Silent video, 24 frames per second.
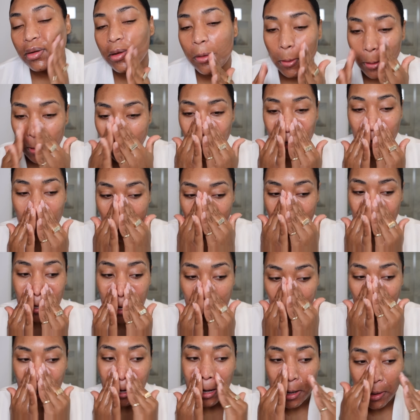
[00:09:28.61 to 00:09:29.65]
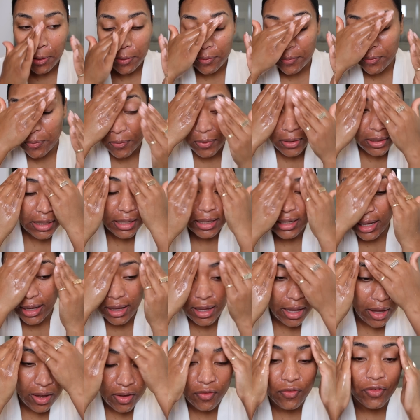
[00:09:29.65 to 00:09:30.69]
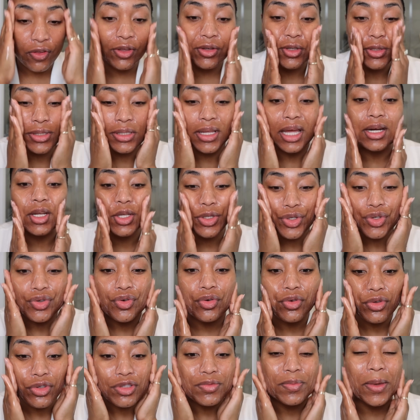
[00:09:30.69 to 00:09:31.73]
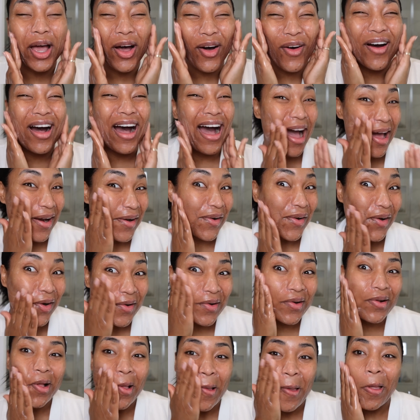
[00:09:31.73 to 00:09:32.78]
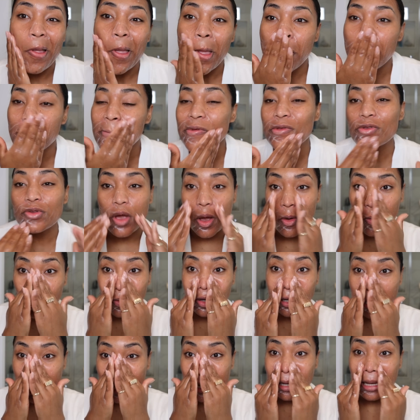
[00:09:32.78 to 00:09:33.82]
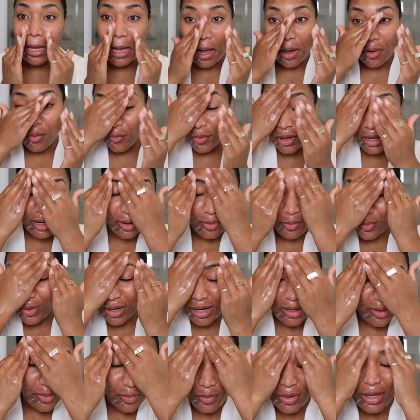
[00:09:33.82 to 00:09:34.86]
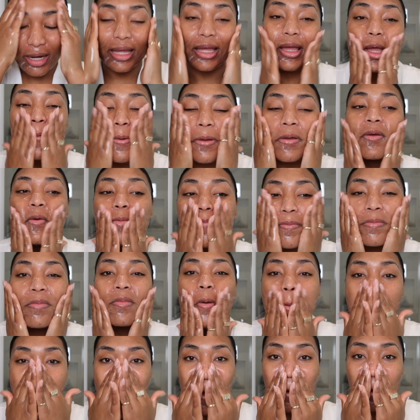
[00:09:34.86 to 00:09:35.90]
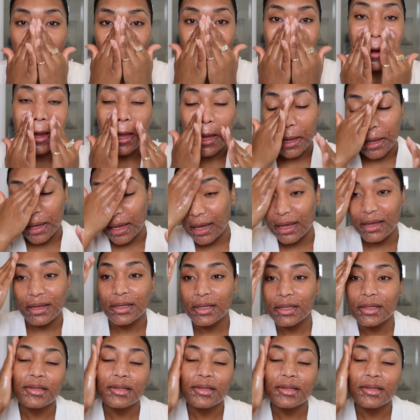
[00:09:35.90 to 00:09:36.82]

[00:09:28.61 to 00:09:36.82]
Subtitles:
Okay, I really like how it feels. Not a strong smell at all. So I'm with it. I'm with it. All right.